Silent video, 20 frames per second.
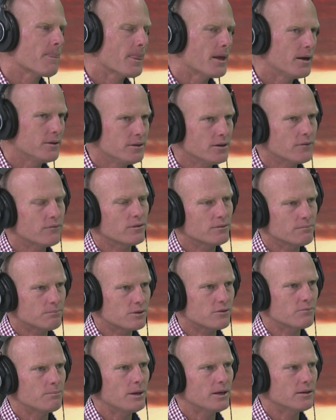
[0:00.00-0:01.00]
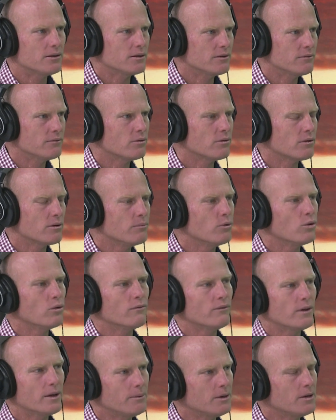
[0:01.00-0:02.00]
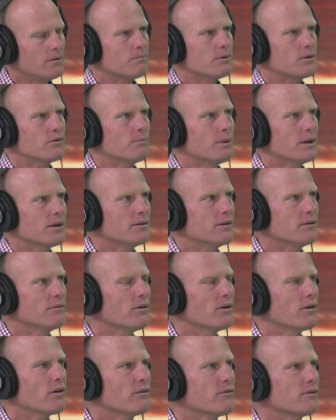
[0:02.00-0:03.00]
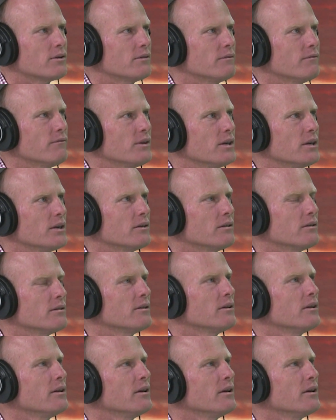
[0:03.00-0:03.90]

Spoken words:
a different perspective or a more feminine perspective. I often feel